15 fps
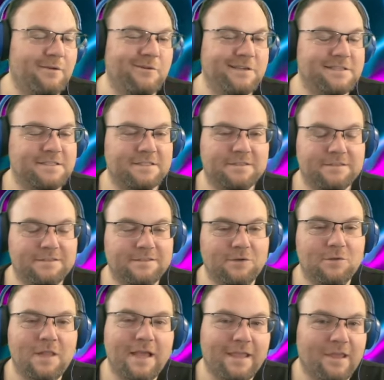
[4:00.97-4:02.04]
I always
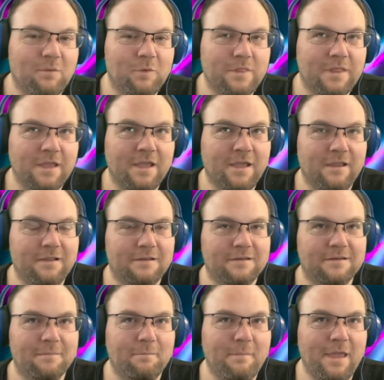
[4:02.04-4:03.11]
don't like it when they
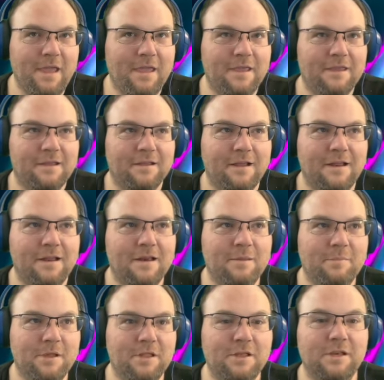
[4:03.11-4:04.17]
make
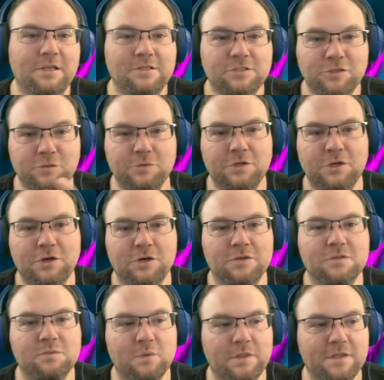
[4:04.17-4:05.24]
an ability 2
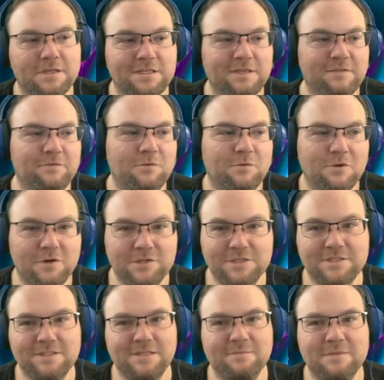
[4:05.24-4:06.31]
turns with a T4.
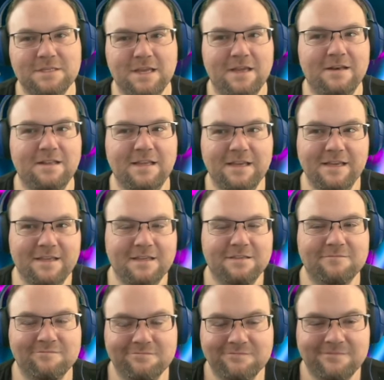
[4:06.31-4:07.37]
It just seems kind of
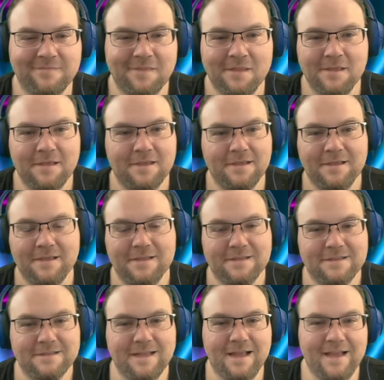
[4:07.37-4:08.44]
like,
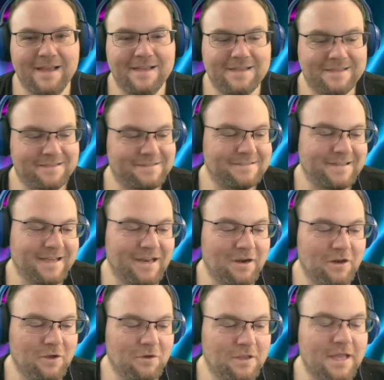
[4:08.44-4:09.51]

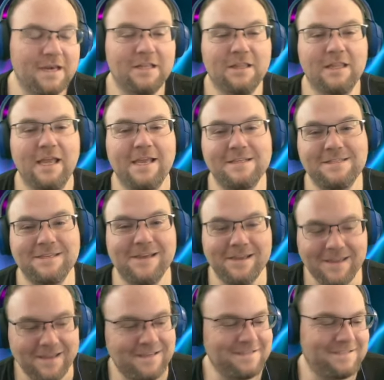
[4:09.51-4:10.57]
I don't know, kind of
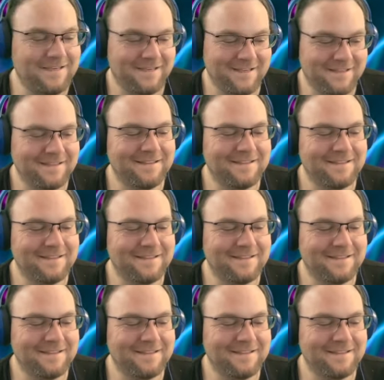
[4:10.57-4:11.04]
lazy, I guess.